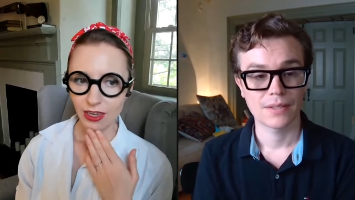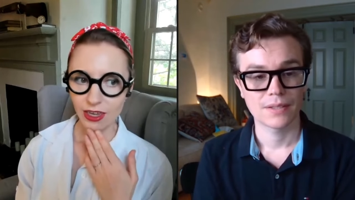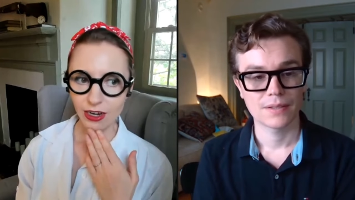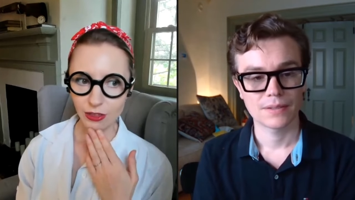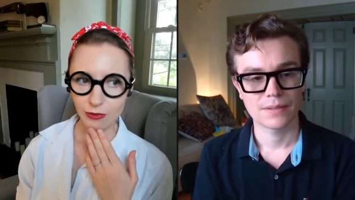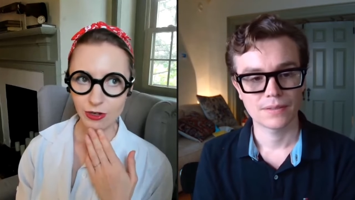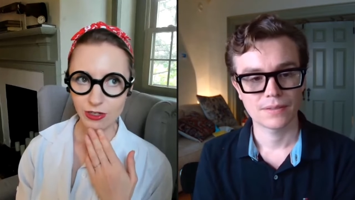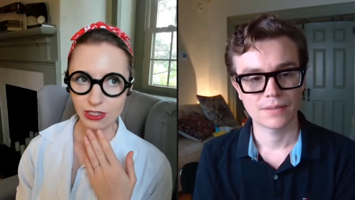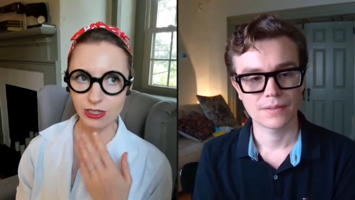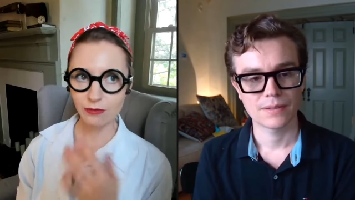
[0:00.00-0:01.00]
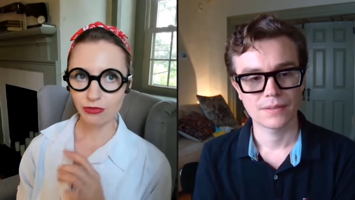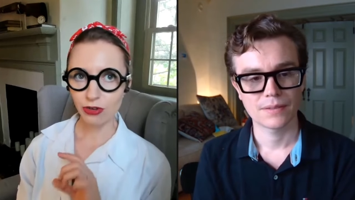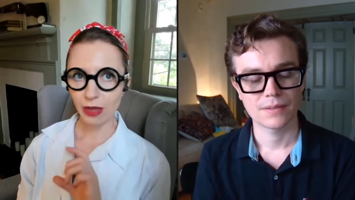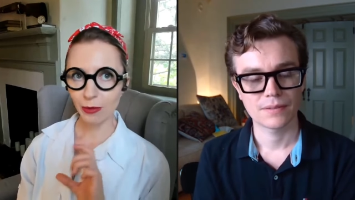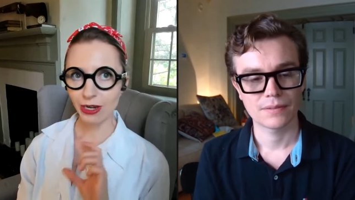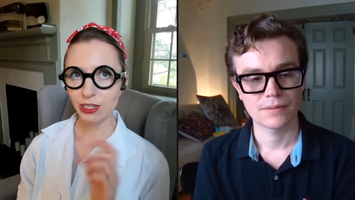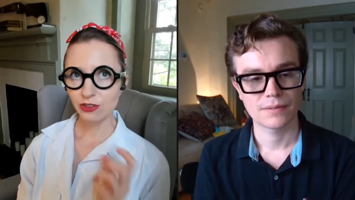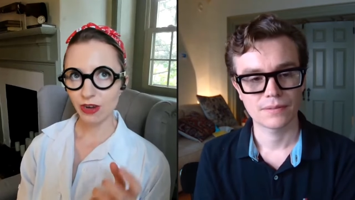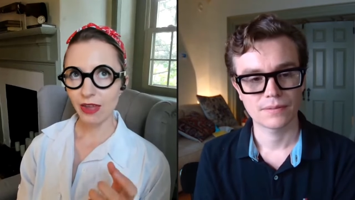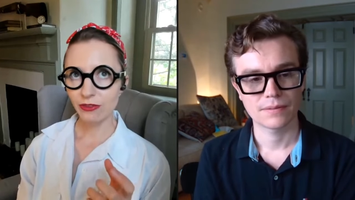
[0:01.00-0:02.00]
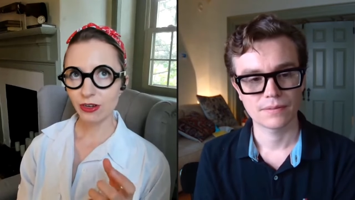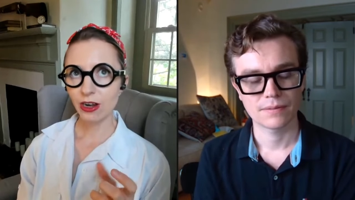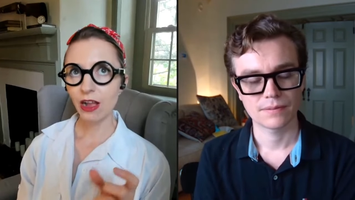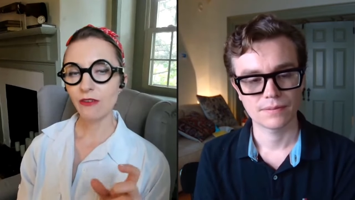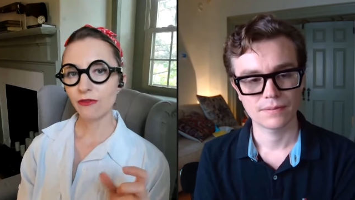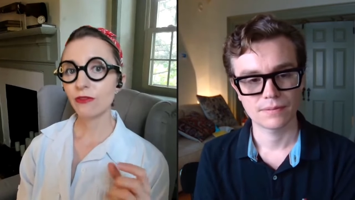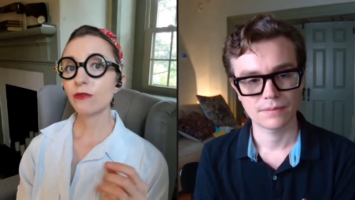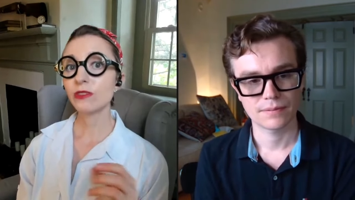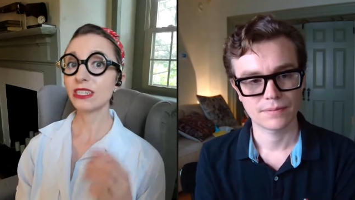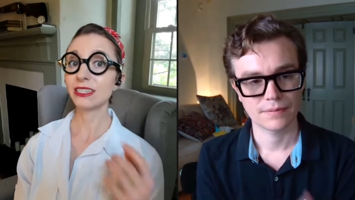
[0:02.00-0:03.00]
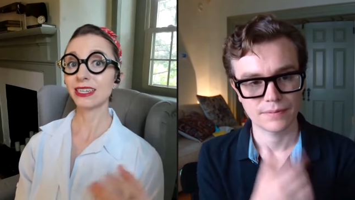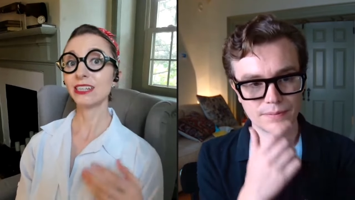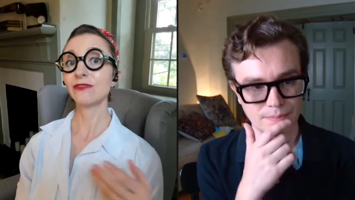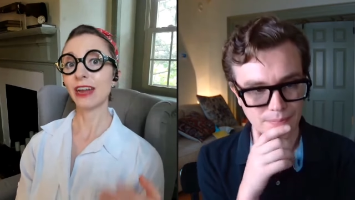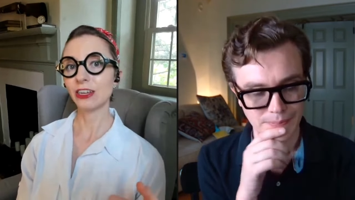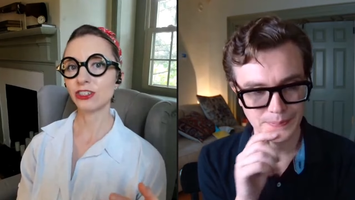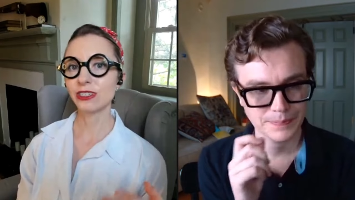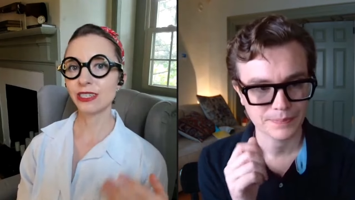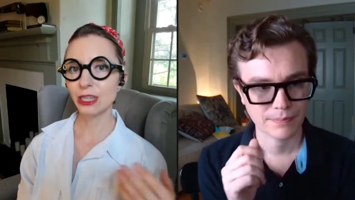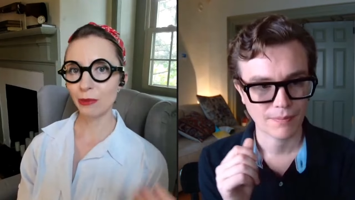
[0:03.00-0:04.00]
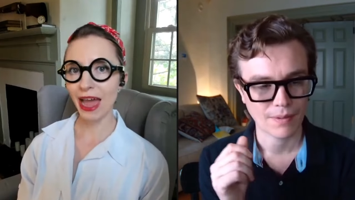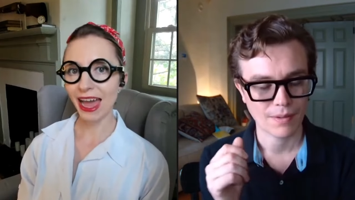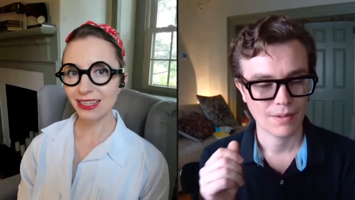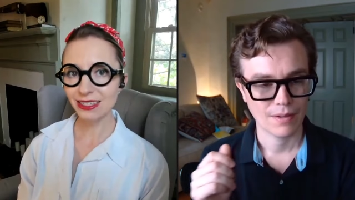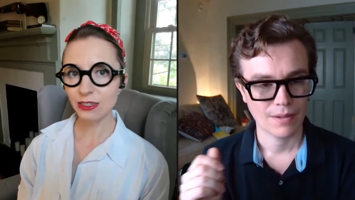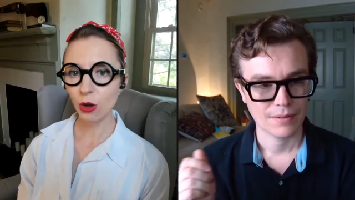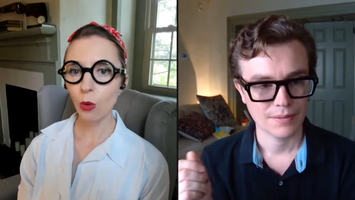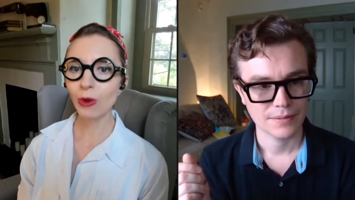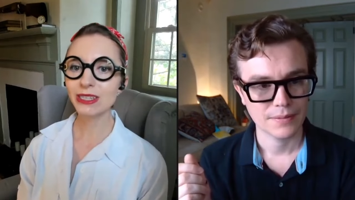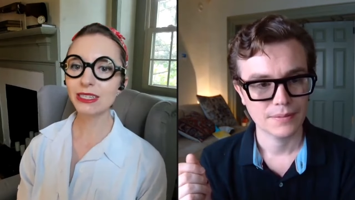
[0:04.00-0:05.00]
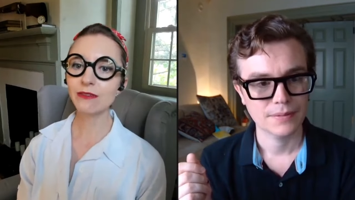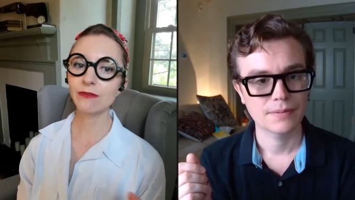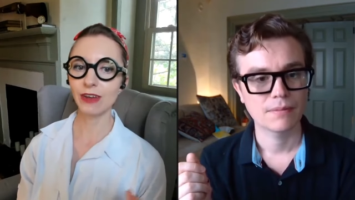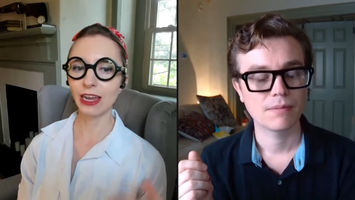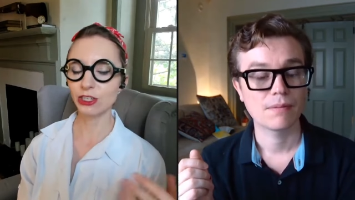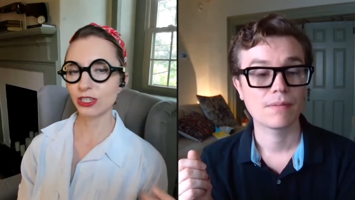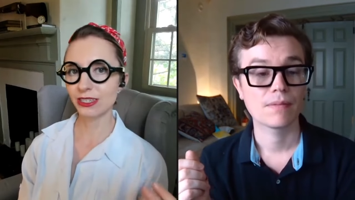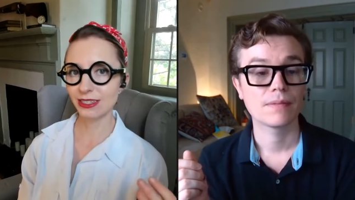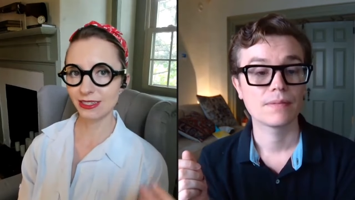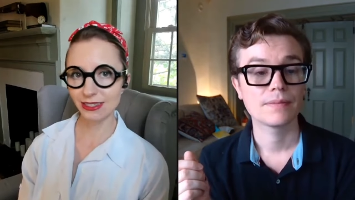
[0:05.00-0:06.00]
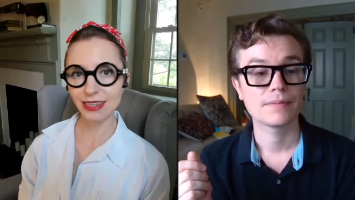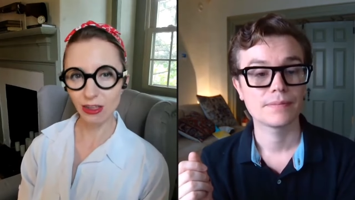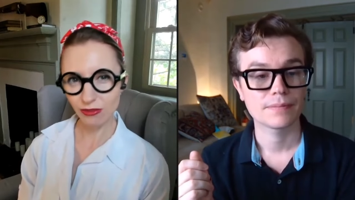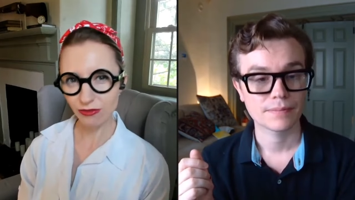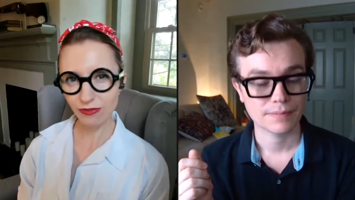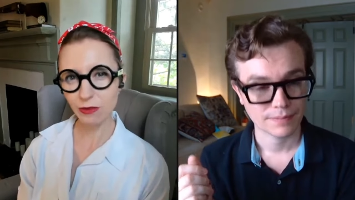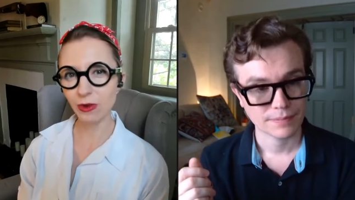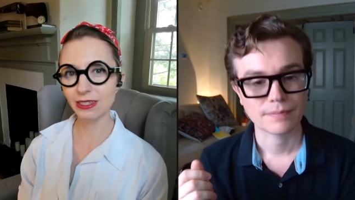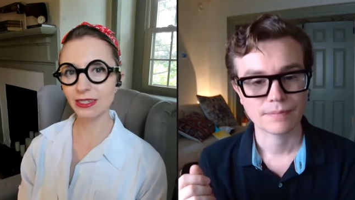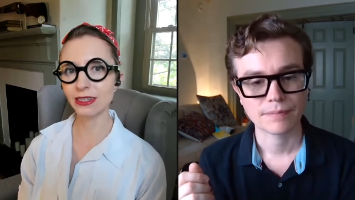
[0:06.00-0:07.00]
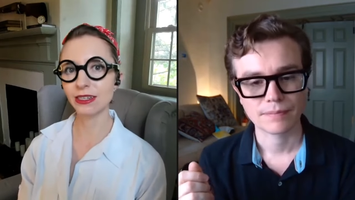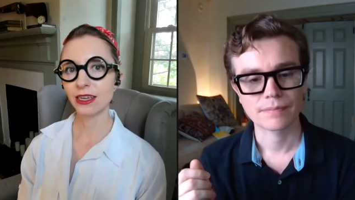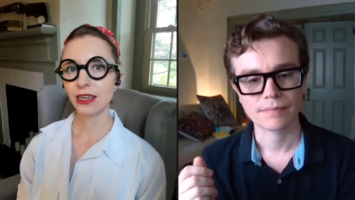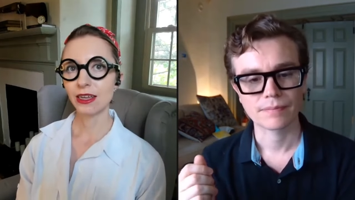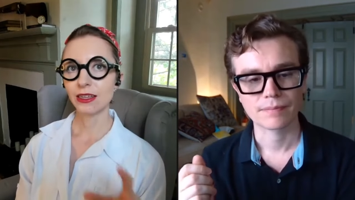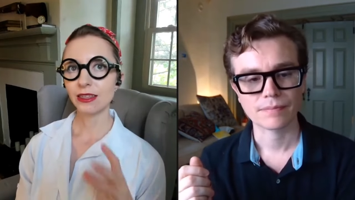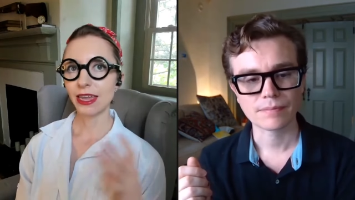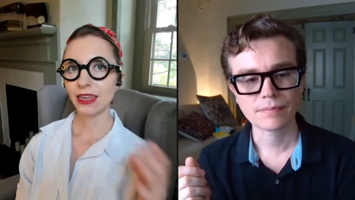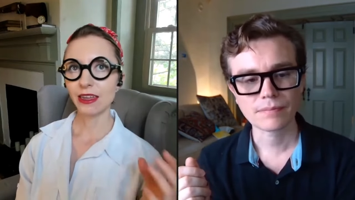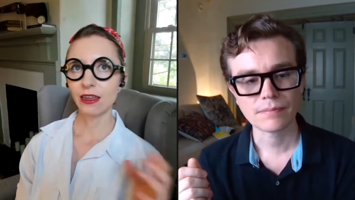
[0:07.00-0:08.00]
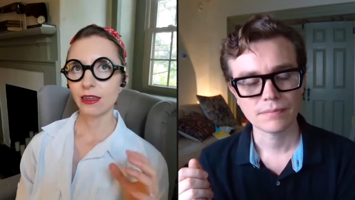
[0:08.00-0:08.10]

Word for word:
Speaker 1: In other words, the primary driver of distinct fashions in the past wasn't fashion itself. It wasn't like,